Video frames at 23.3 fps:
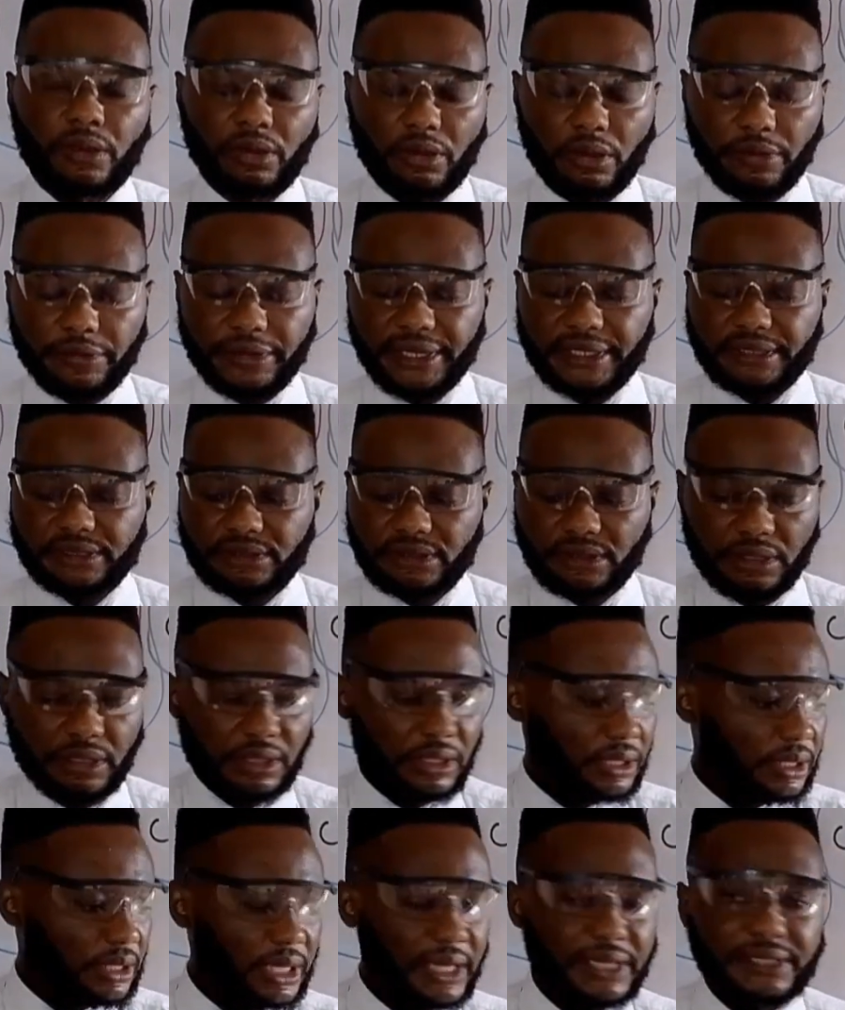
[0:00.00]
Alright,
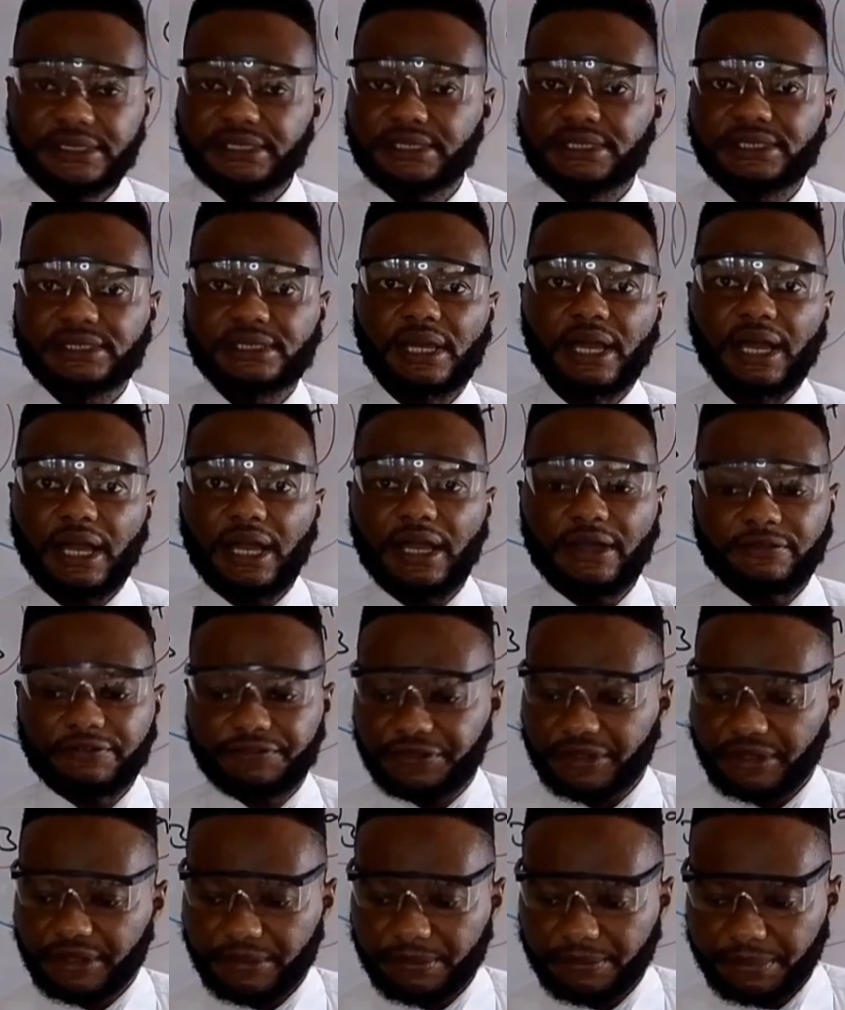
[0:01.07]
let's have
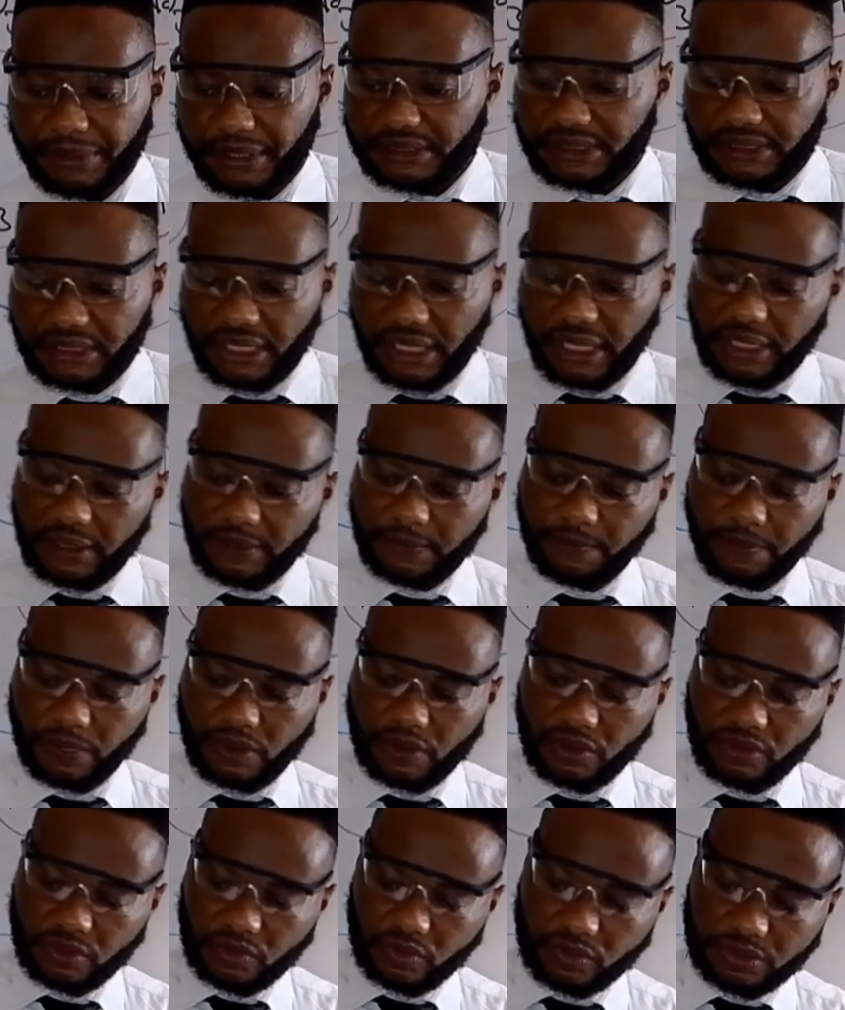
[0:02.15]
the practical
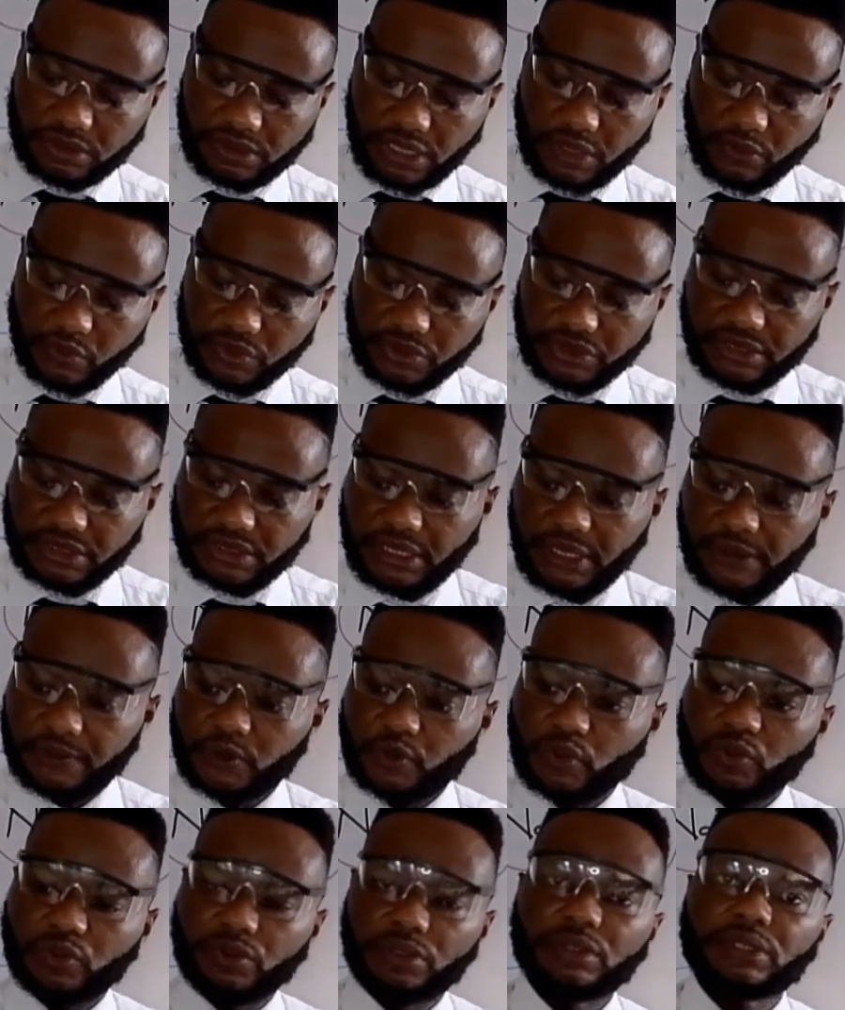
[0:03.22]
without wasting time.
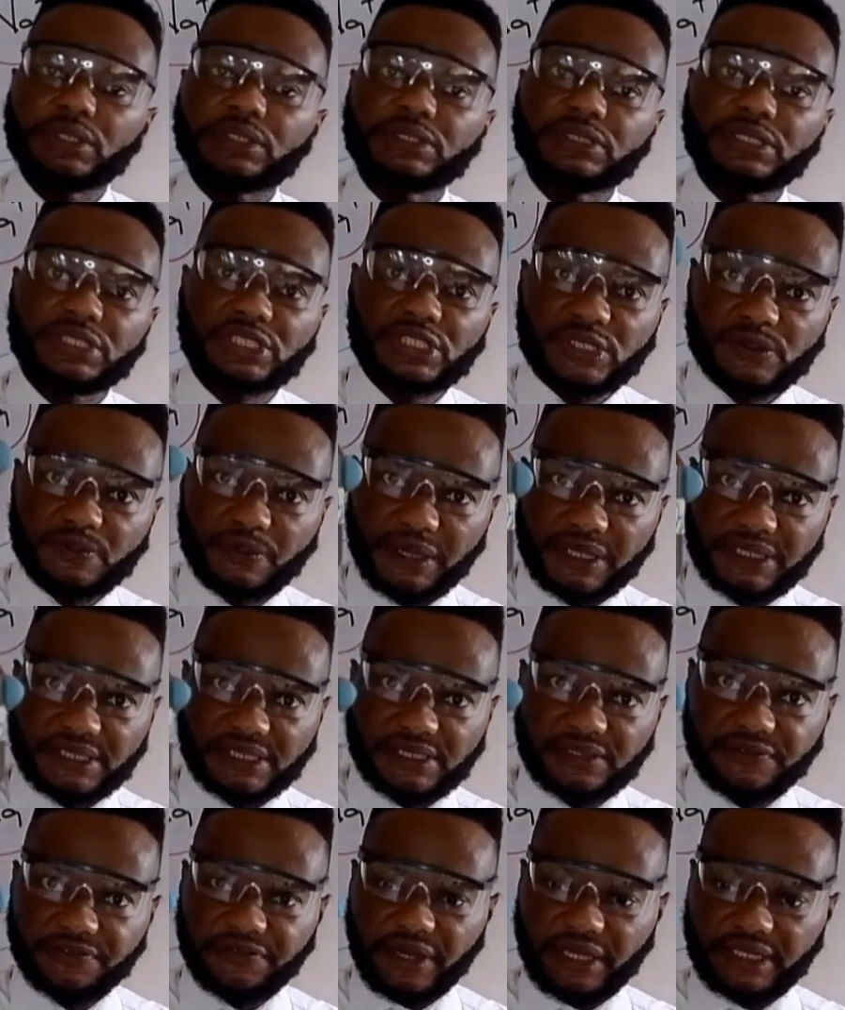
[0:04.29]
So this is my
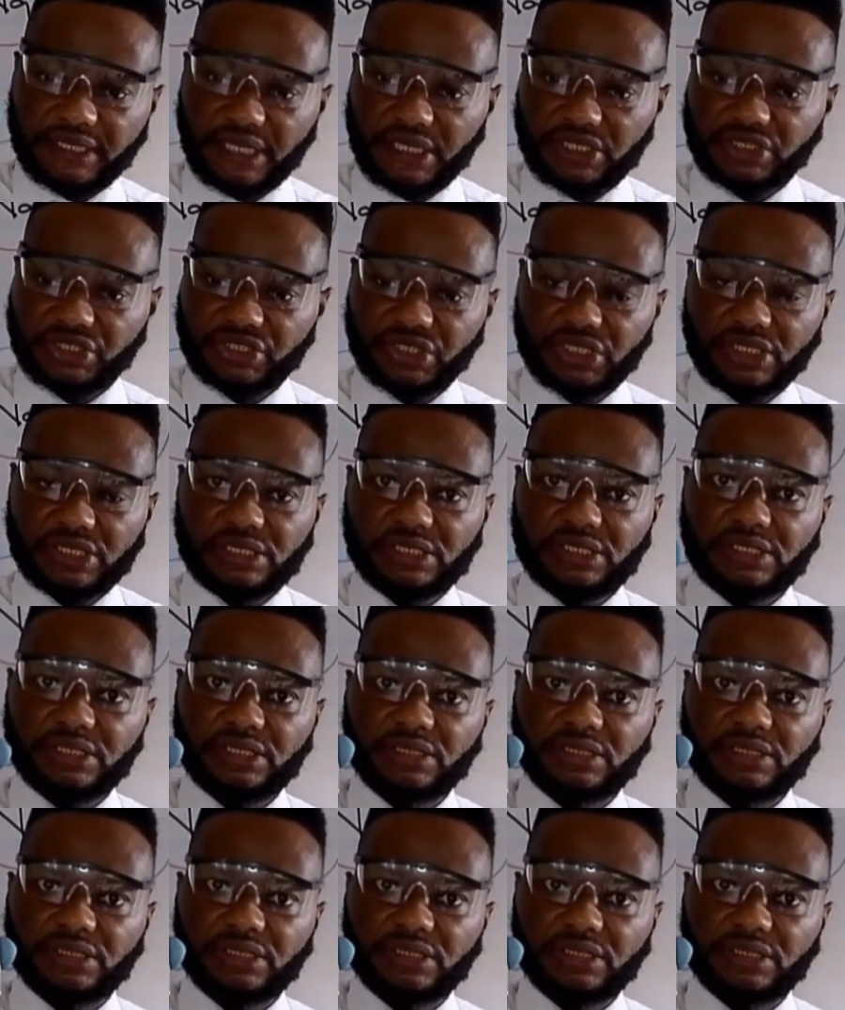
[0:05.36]
silver nitrate.